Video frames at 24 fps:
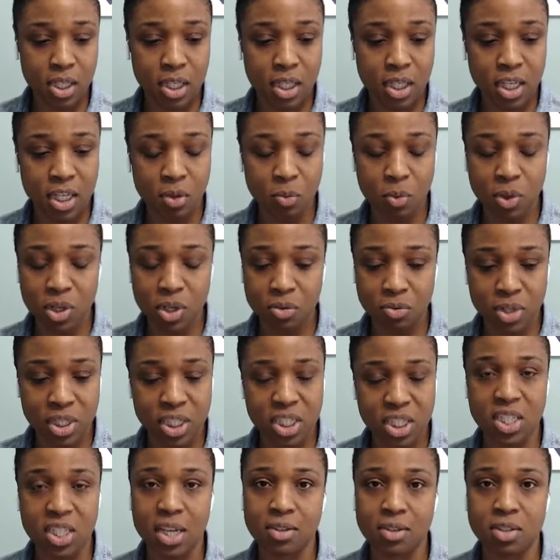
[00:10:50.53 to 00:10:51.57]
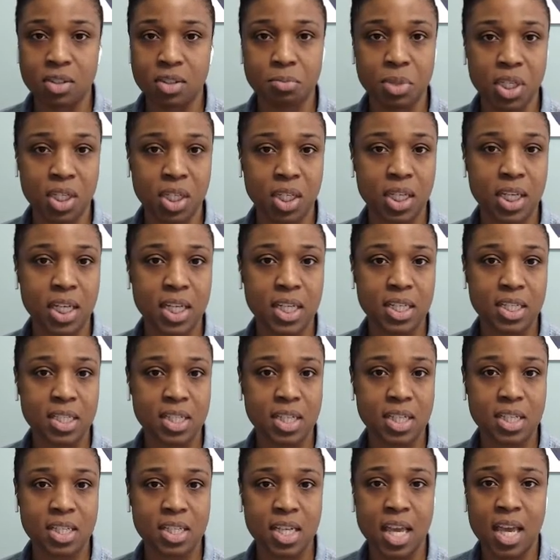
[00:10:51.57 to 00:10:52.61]
anyone who reaches out to me and
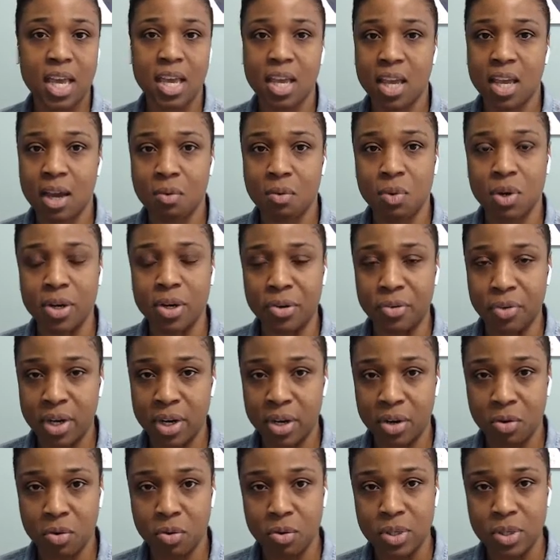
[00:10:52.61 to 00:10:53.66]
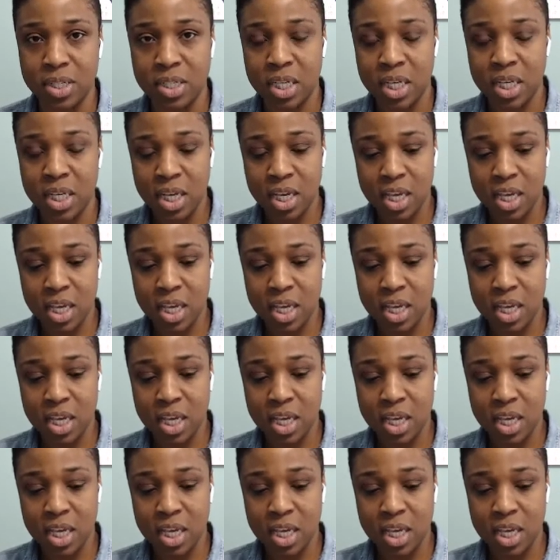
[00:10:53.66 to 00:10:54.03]
says, "Hey, I want to create a course,"